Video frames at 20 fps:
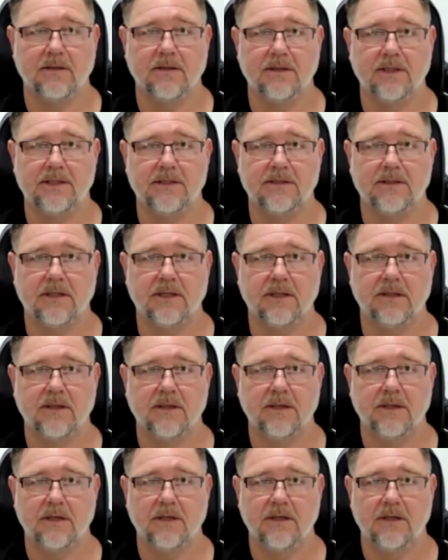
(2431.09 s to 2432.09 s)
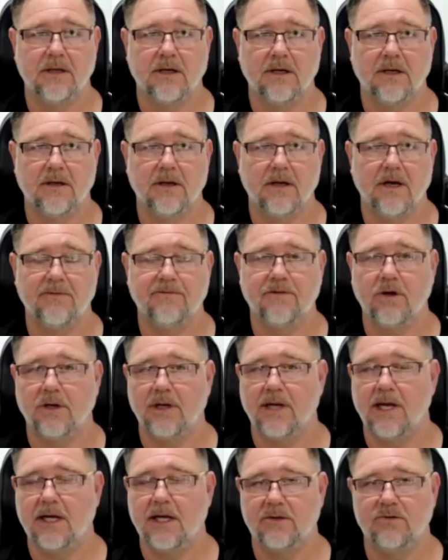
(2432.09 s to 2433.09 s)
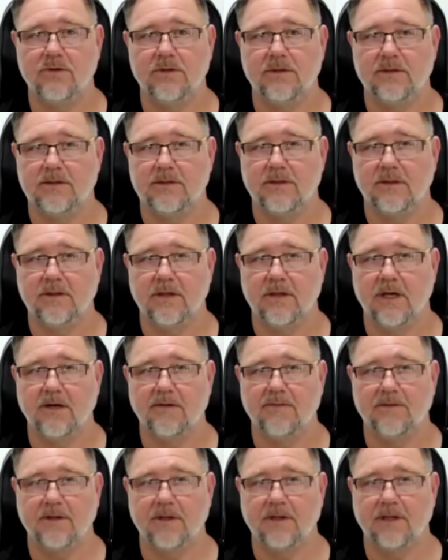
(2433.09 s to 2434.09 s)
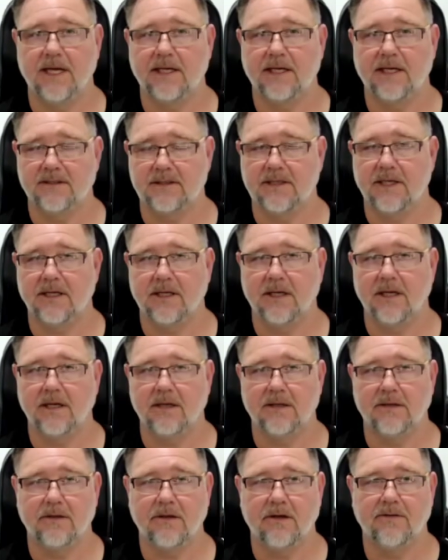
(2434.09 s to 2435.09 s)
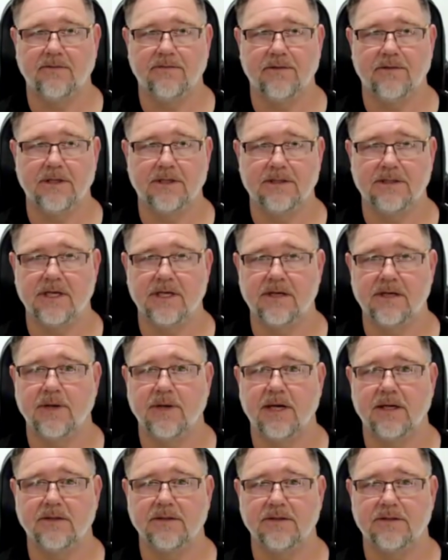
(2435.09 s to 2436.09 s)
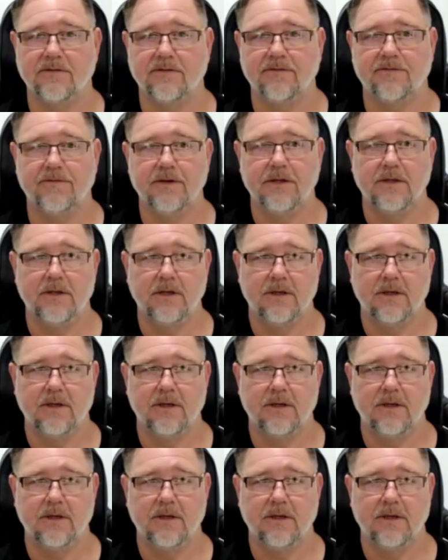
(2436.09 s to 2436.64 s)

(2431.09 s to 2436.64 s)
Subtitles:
These are I've got hundreds over the last decade of these emails of